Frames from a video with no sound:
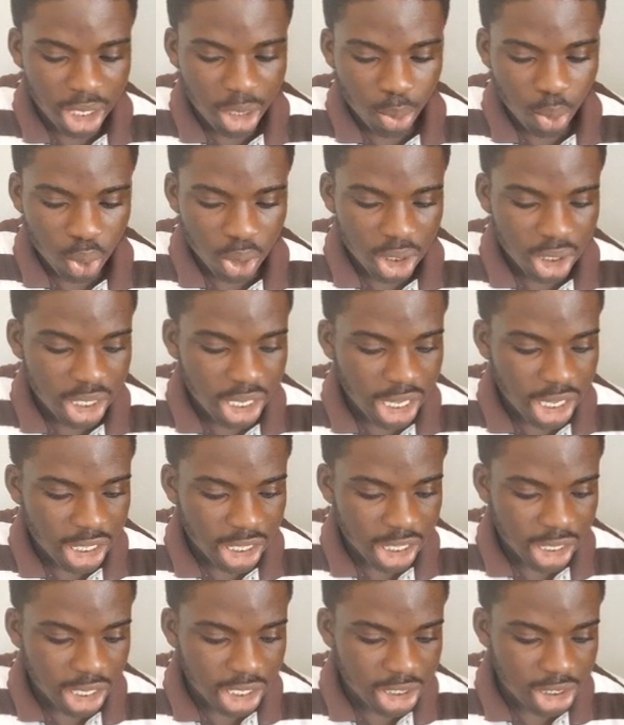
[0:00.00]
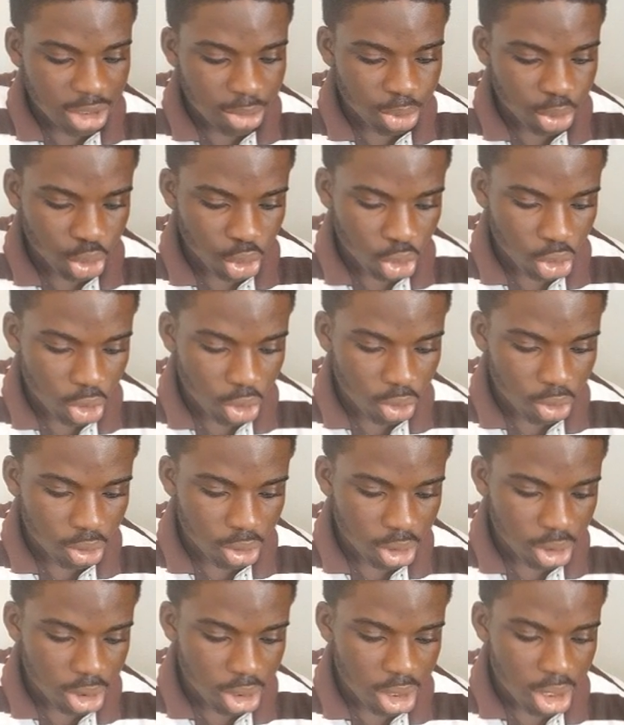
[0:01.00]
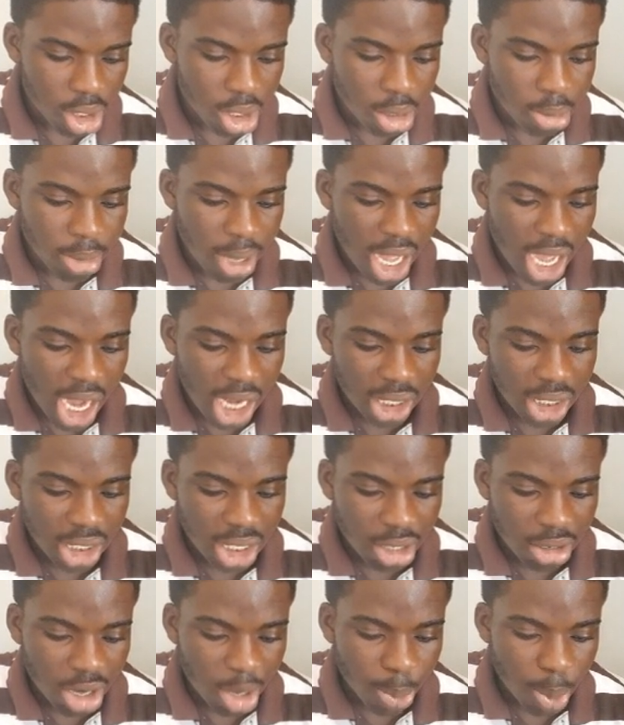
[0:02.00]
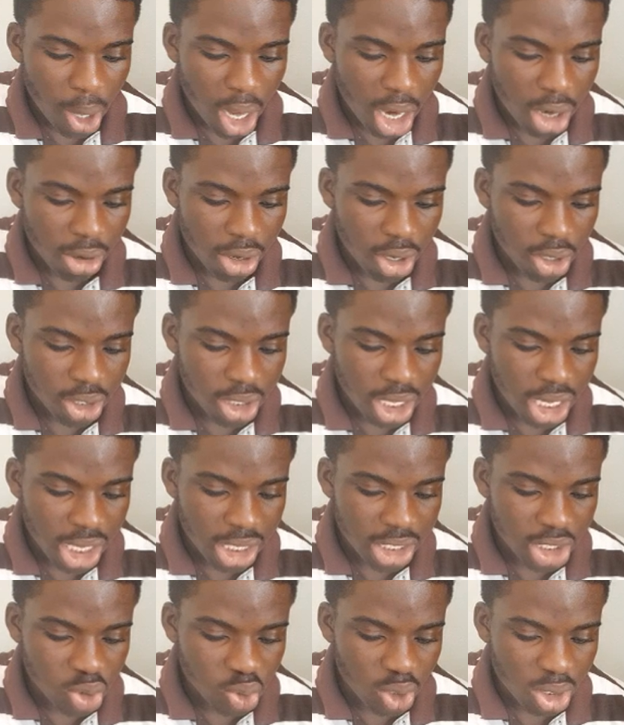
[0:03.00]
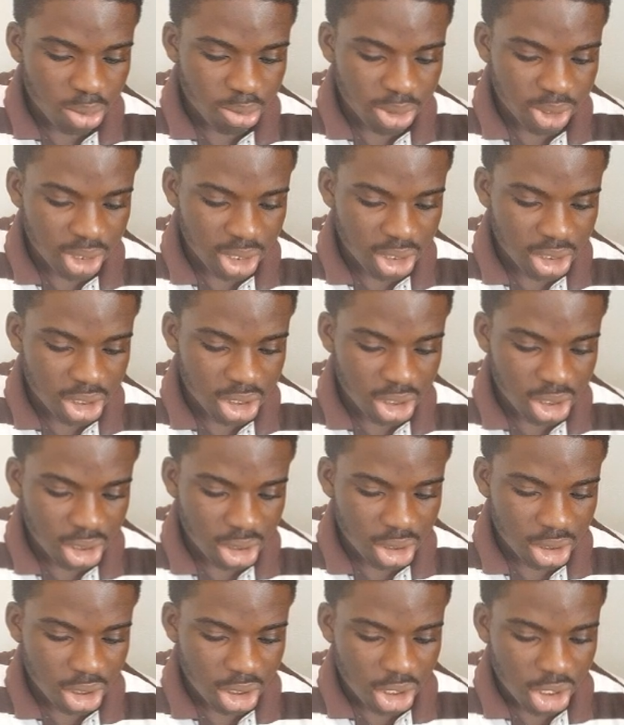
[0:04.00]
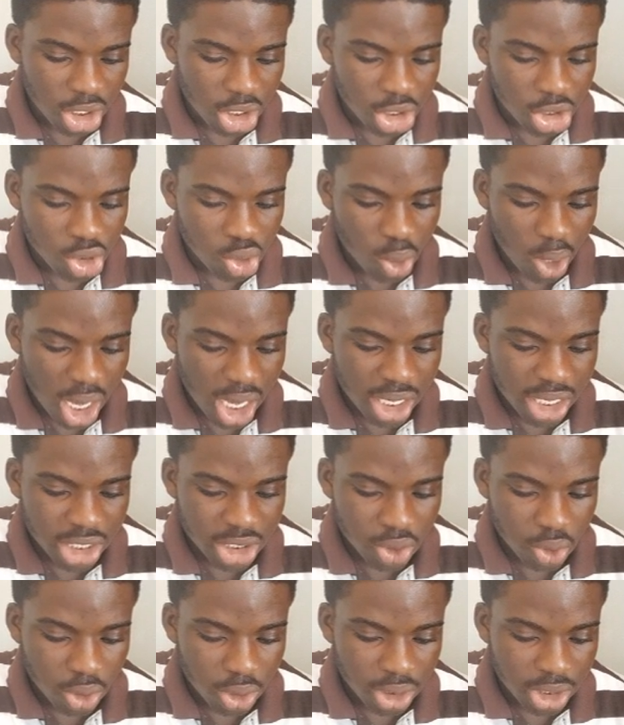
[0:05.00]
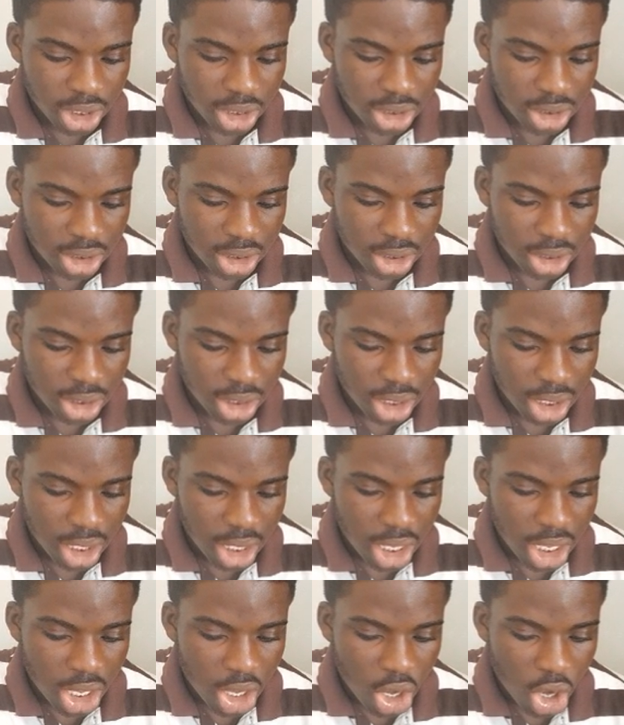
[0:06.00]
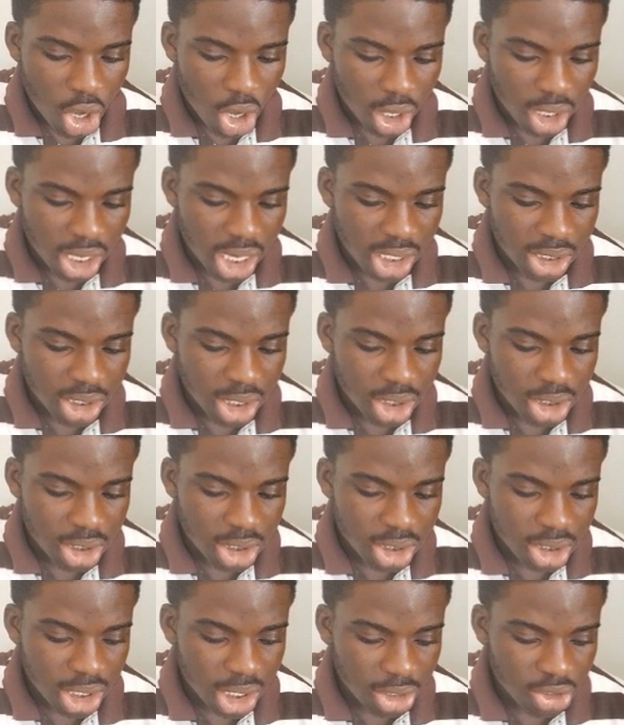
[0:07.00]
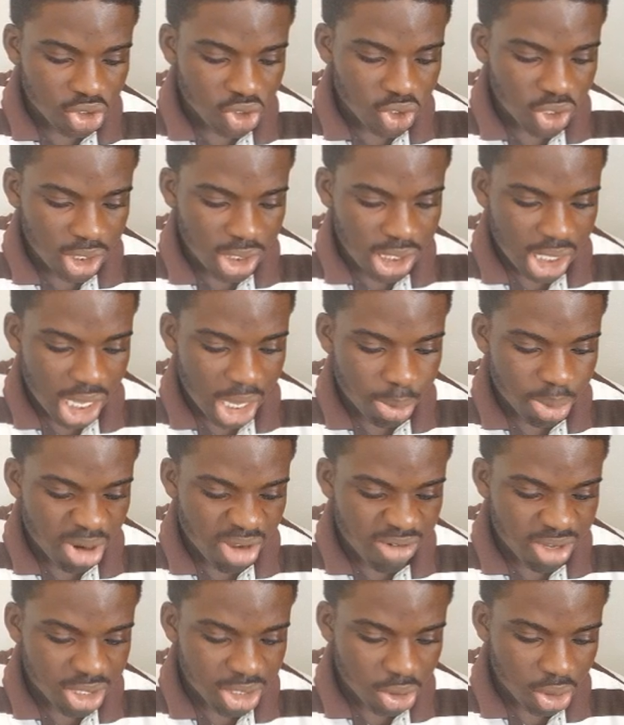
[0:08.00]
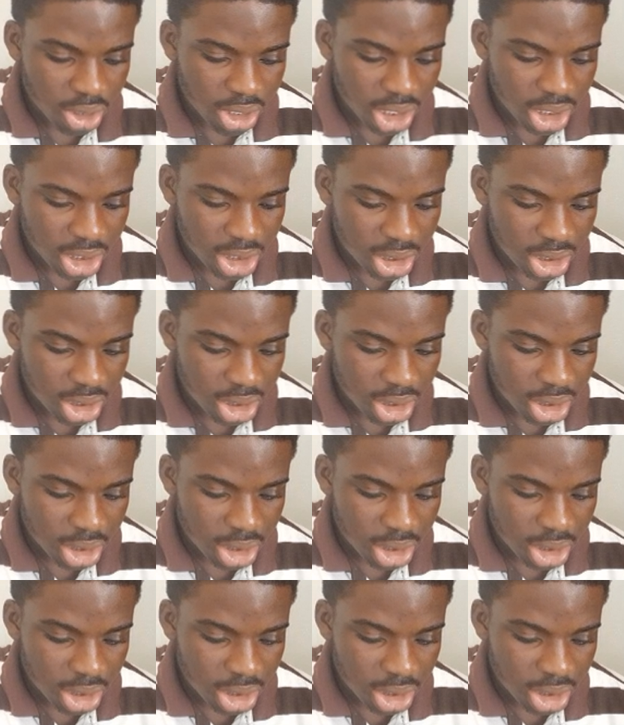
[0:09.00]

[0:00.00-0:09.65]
within the internet protocol by adding a wrapper around a network message to hide its content. Organizations can create a private connection